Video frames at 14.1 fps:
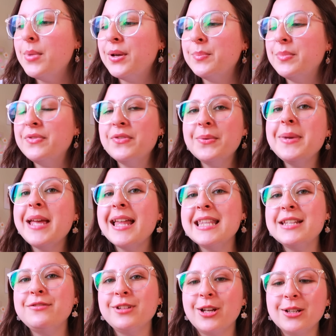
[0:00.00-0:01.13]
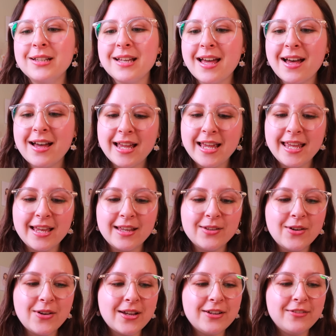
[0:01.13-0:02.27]
But before we end the vlog, I
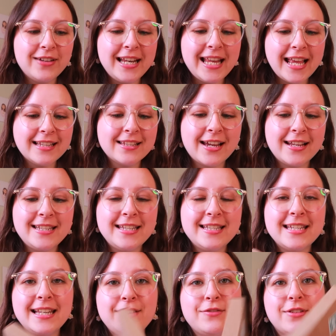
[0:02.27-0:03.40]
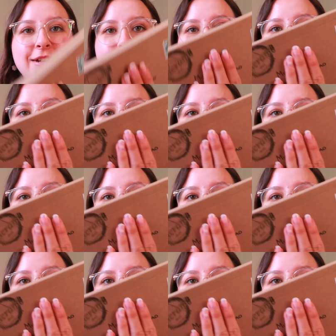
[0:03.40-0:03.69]
got a really exciting delivery